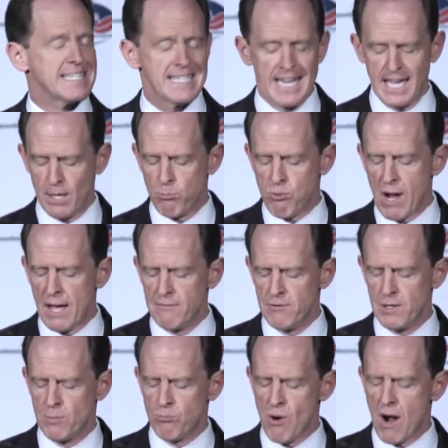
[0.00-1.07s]
take
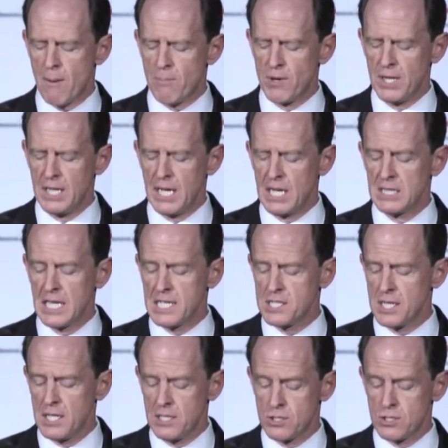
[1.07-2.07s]
private property unless it is,